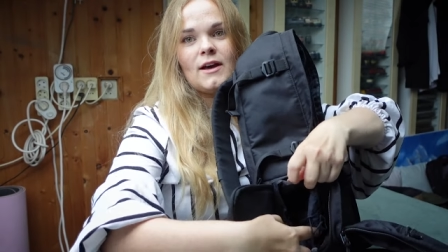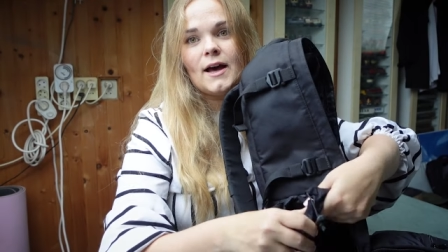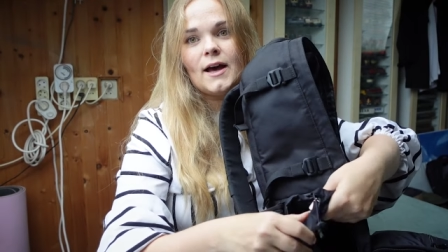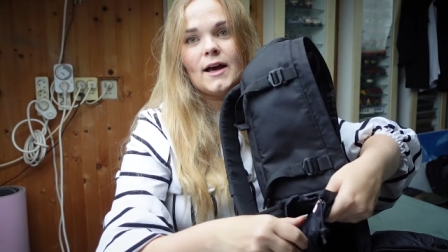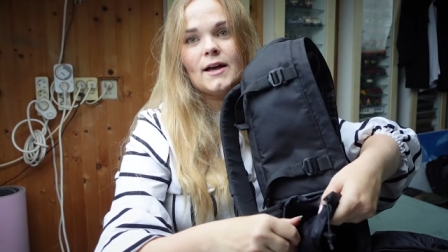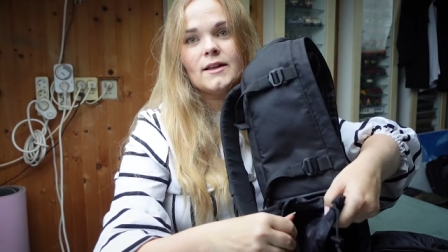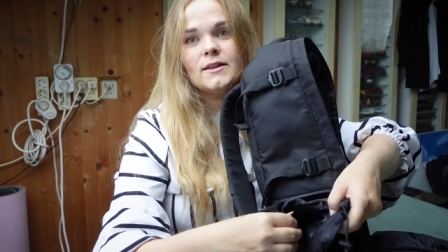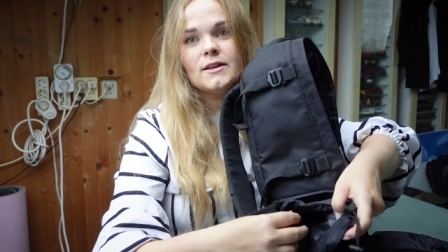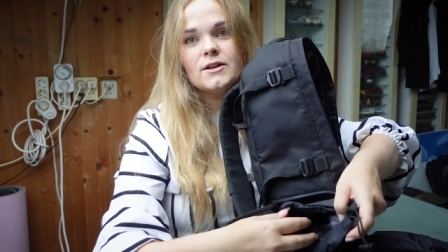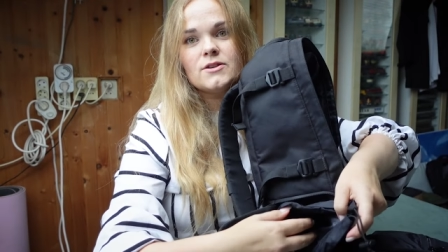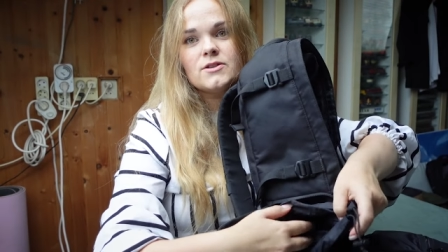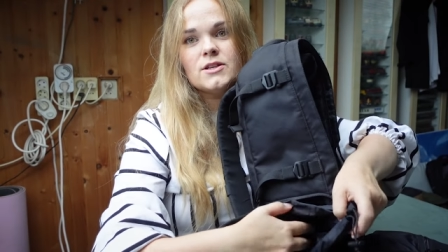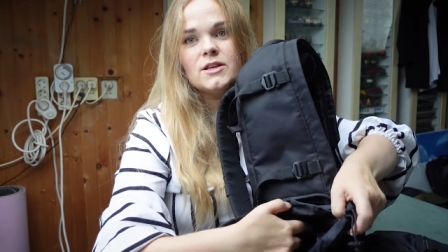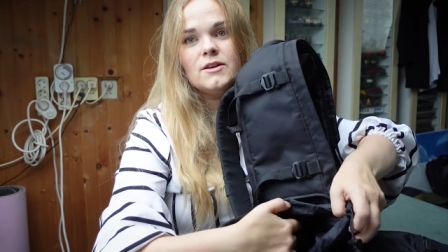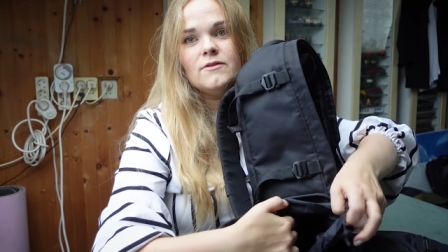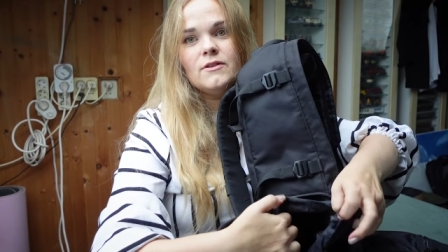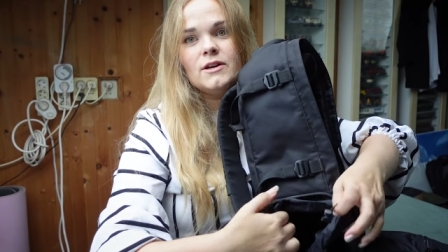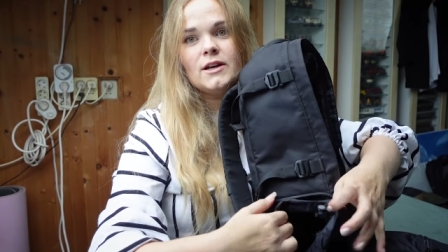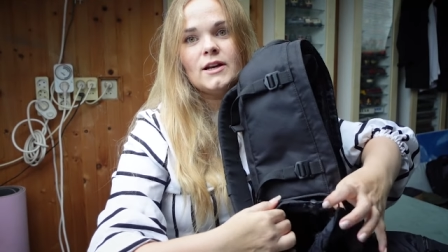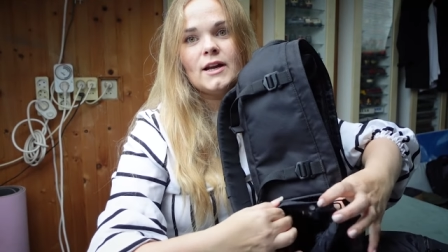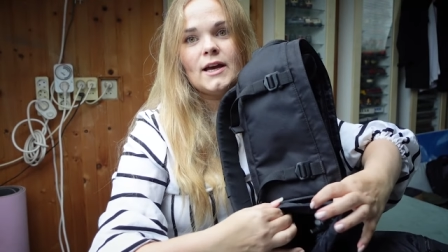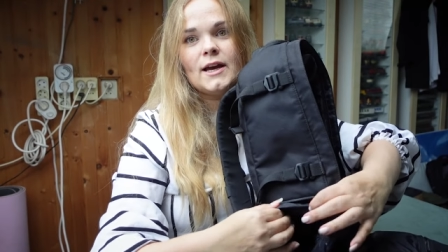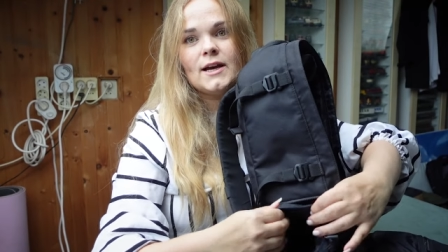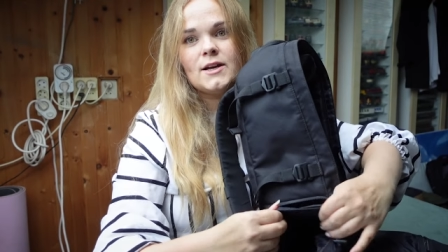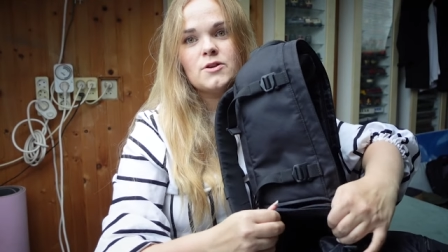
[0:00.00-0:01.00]
And there's even
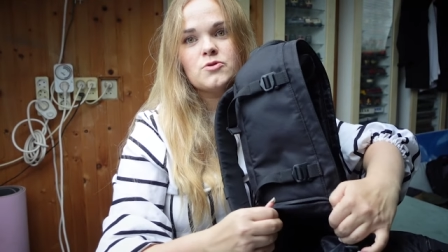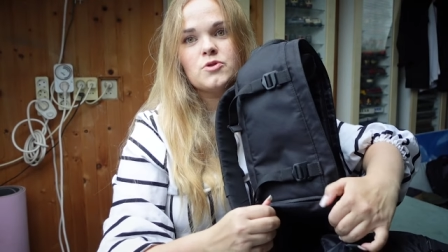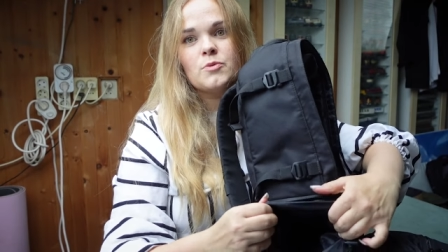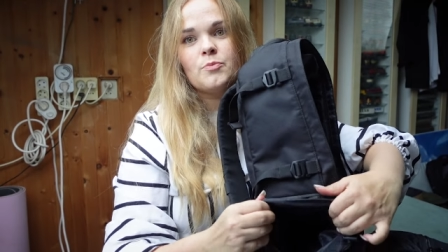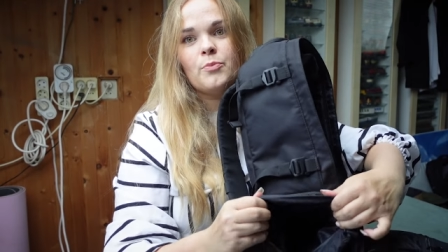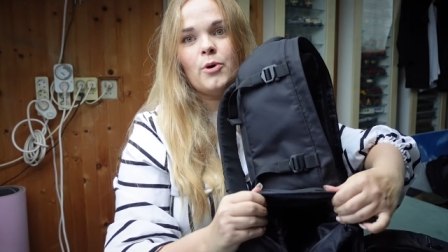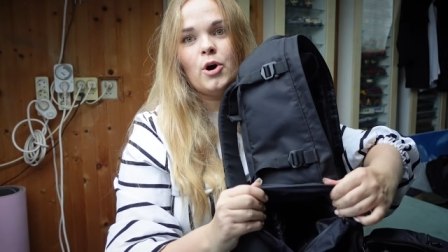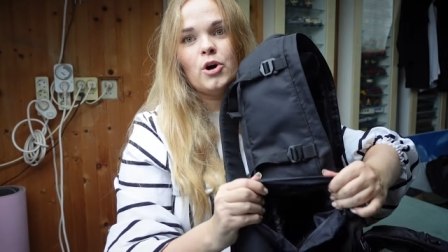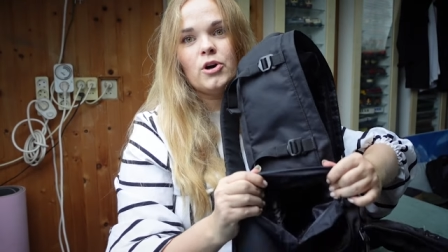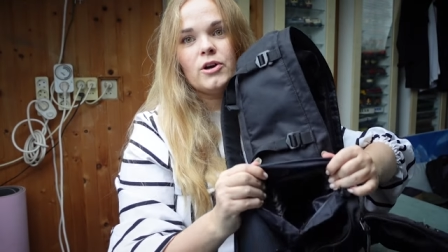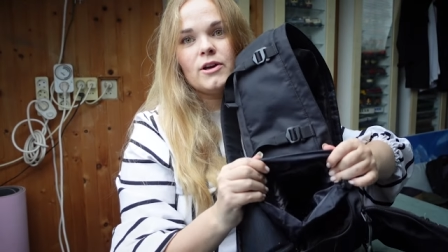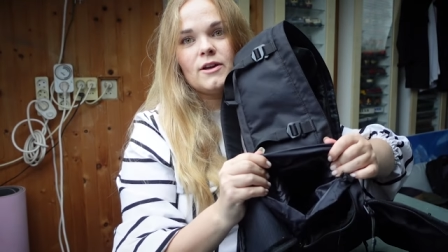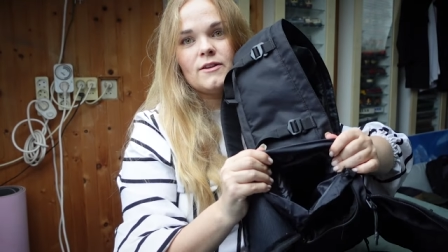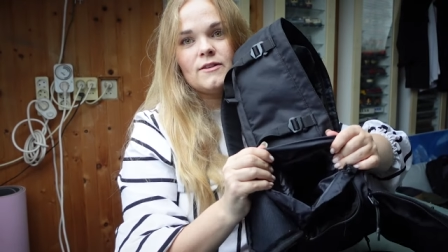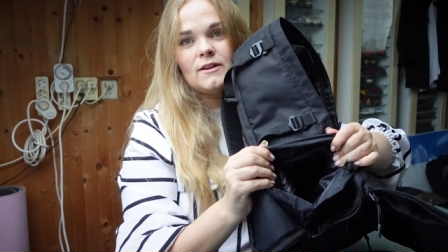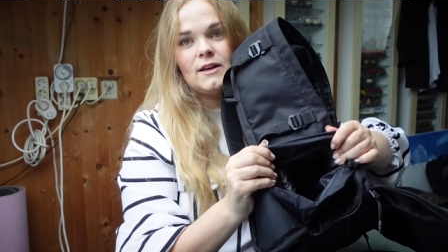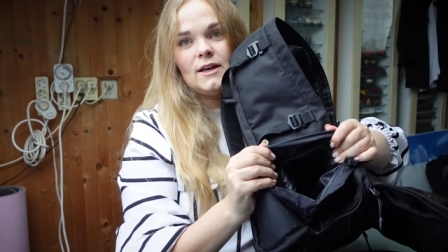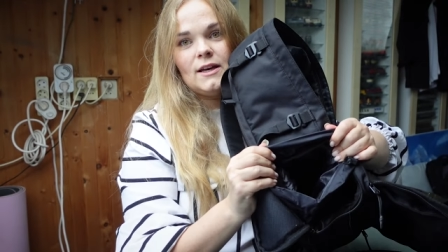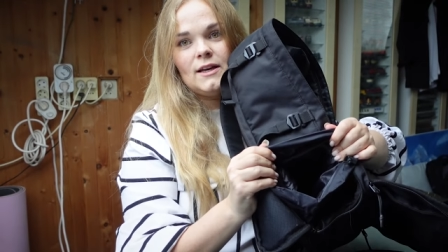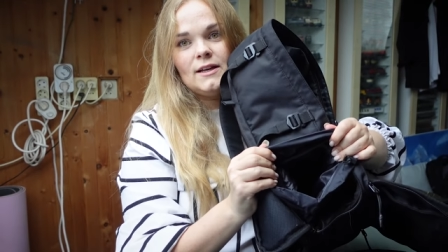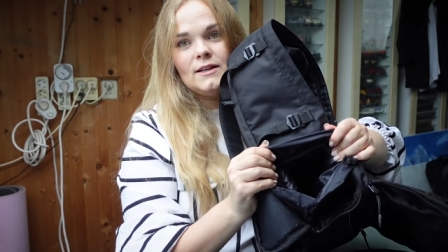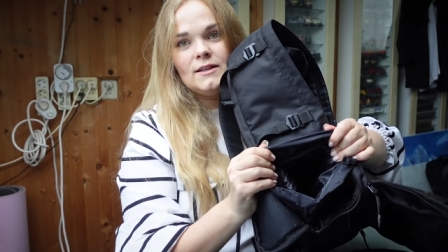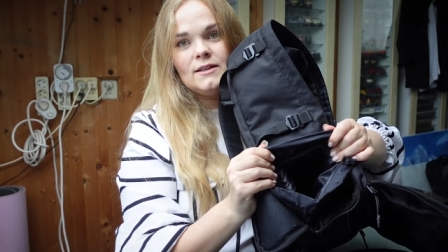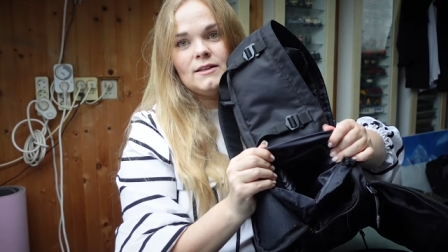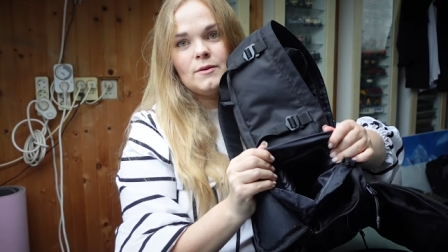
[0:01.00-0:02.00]
an extra pocket
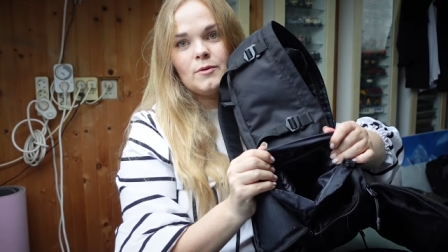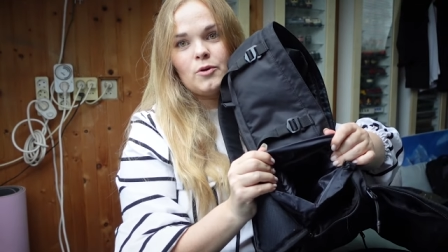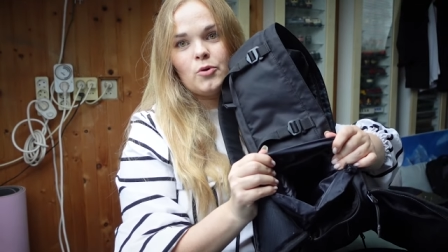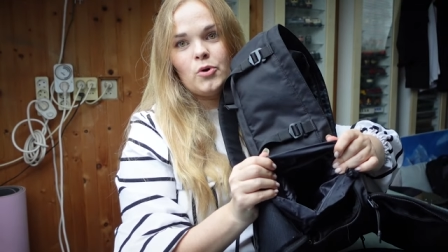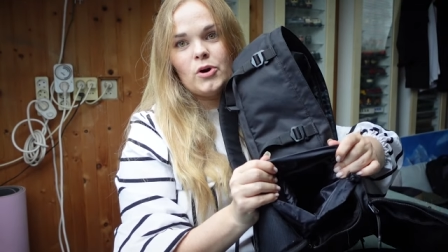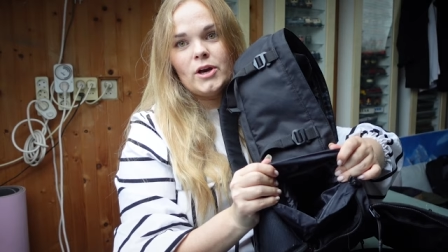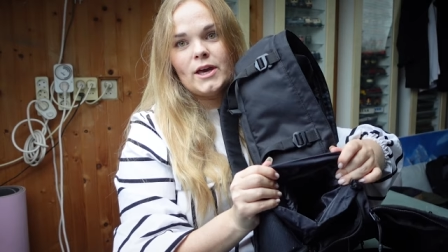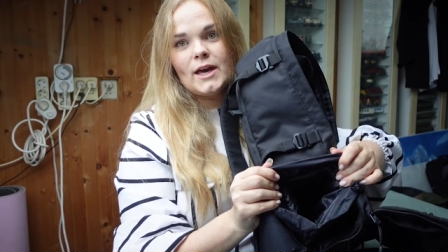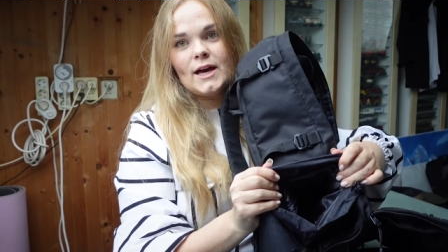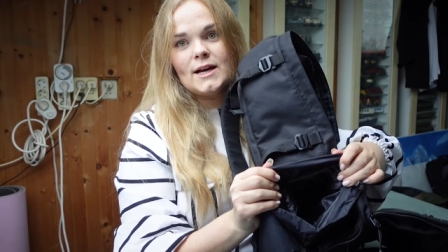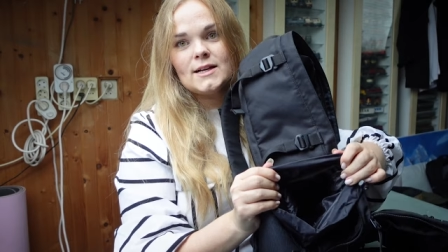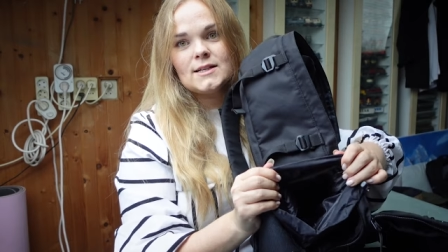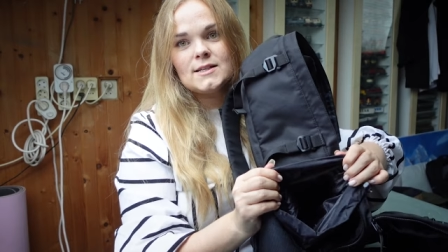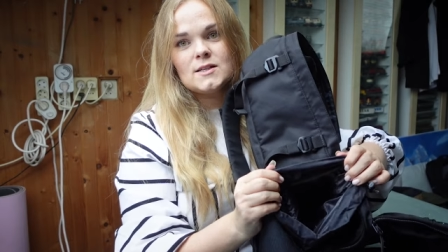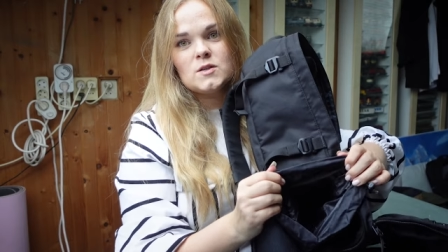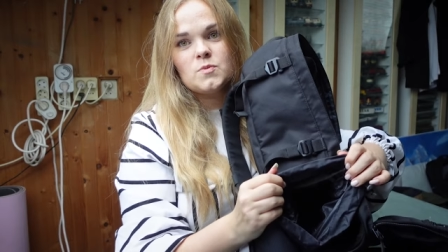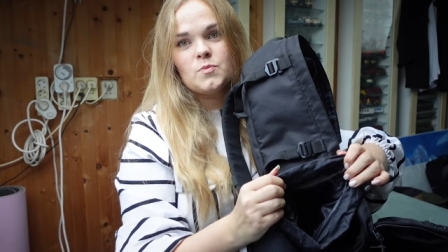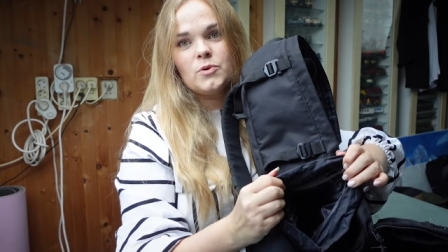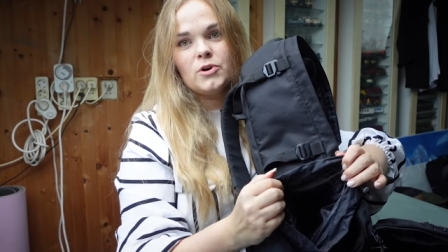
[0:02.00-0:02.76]
in the quick access